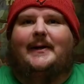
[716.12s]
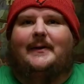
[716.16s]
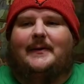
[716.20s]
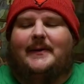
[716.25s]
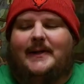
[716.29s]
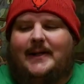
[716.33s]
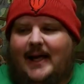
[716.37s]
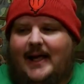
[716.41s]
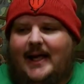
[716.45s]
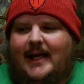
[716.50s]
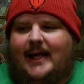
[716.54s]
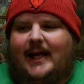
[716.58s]
go
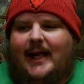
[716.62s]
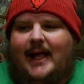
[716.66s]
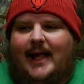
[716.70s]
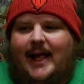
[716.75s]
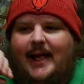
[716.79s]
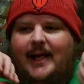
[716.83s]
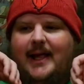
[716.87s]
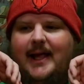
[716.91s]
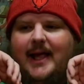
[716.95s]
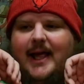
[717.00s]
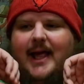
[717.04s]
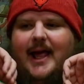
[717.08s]
into it,
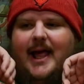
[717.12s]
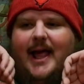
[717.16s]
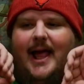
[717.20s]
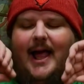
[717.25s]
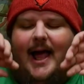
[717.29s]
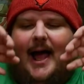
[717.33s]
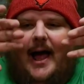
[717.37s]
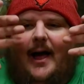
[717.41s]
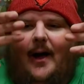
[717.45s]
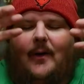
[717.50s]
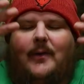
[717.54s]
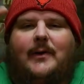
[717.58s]
it
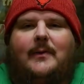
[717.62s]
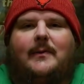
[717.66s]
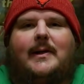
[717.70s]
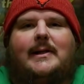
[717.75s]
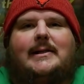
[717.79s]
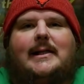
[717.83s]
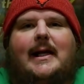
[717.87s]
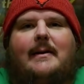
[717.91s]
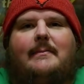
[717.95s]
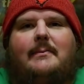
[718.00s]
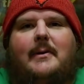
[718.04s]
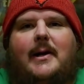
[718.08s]
the only
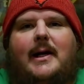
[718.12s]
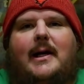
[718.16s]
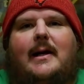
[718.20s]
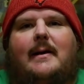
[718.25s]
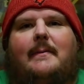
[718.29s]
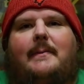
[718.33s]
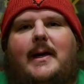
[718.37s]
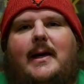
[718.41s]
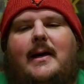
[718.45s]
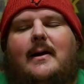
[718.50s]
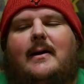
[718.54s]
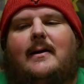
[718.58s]
reason I bring it
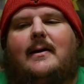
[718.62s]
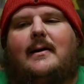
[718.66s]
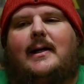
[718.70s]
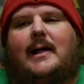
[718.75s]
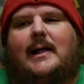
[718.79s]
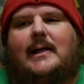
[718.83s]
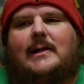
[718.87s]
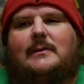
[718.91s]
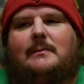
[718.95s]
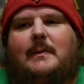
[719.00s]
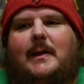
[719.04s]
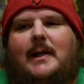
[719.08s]
up here
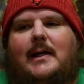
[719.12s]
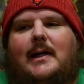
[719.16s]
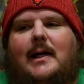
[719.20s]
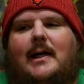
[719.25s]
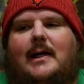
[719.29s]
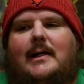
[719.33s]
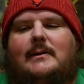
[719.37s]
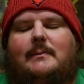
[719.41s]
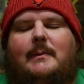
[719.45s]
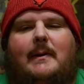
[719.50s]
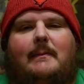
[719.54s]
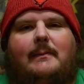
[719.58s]
is
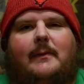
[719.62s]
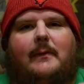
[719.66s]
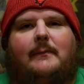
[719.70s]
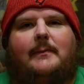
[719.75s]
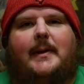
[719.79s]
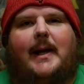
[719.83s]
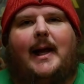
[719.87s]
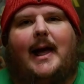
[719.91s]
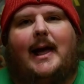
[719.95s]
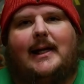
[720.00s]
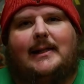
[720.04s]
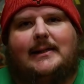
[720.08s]
because people have
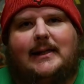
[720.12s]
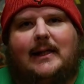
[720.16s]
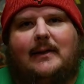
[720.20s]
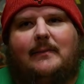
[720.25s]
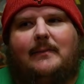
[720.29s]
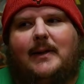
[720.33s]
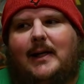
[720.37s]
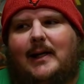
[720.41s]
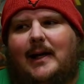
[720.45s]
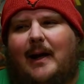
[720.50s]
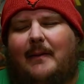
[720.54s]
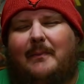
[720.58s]
been asking
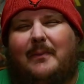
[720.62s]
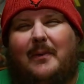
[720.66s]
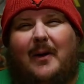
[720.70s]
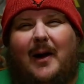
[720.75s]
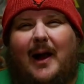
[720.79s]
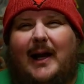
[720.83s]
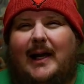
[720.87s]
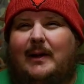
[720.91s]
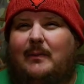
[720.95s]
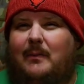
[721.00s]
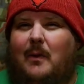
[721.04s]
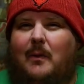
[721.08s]
me, and I probably